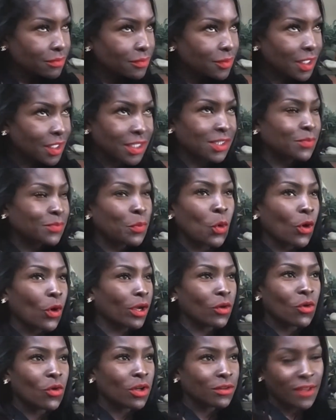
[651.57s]
It's pork
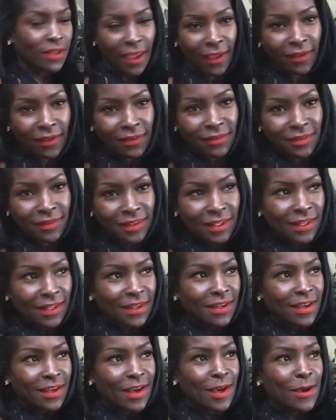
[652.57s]
all day.
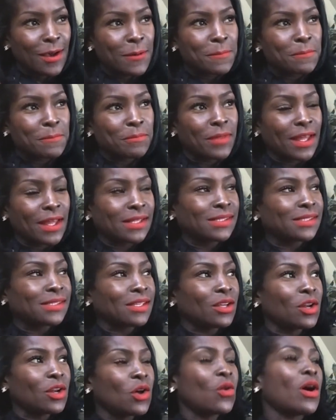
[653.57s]
That's,
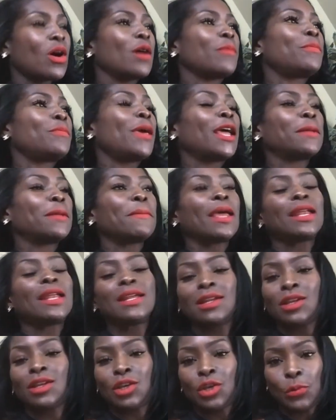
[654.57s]
I'm
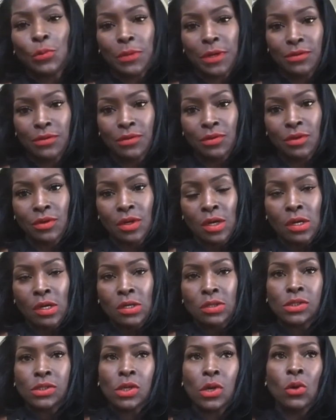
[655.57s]
Panamanian and Cuban.
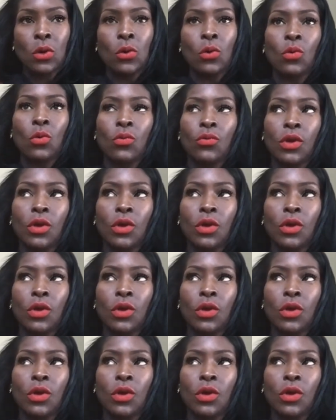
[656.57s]
So,